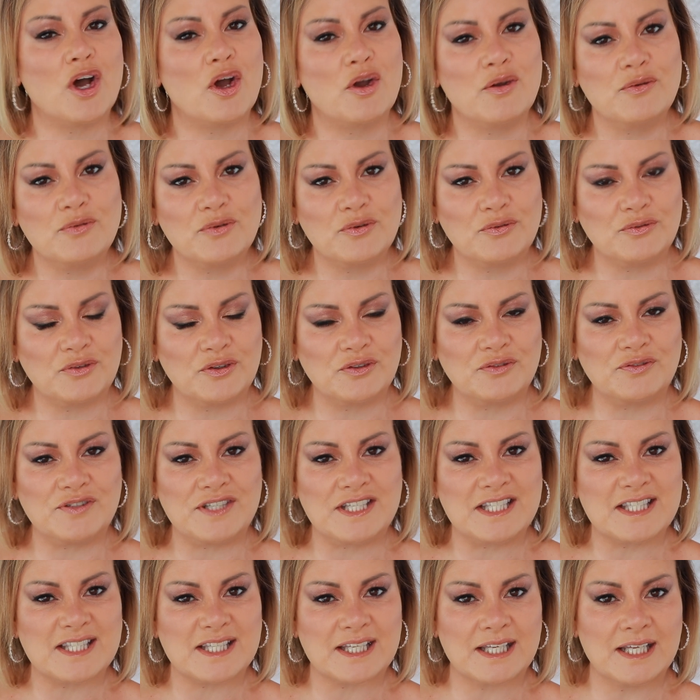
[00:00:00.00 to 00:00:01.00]
over 50
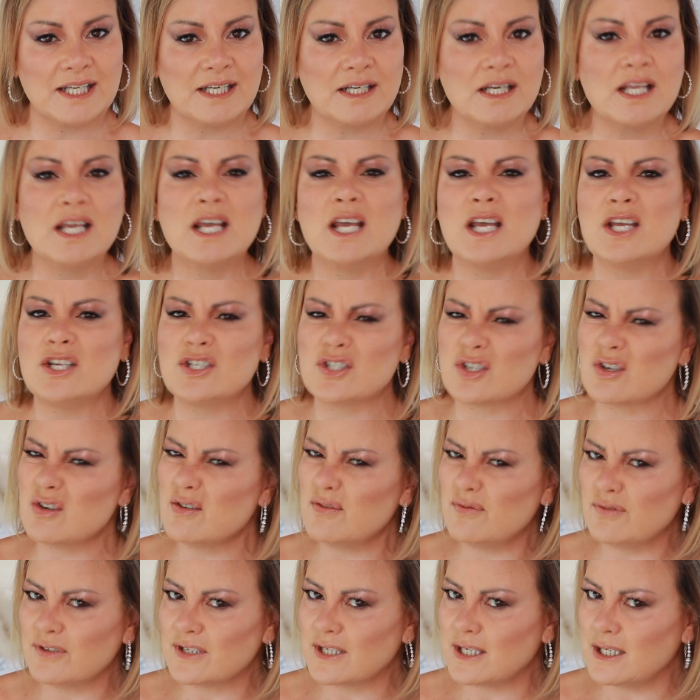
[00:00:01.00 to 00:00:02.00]
skin,
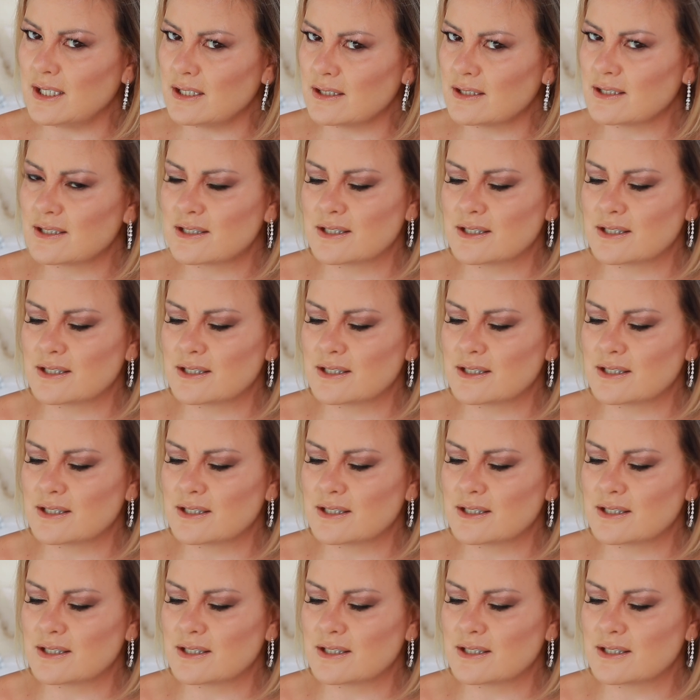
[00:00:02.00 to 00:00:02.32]
don't forget to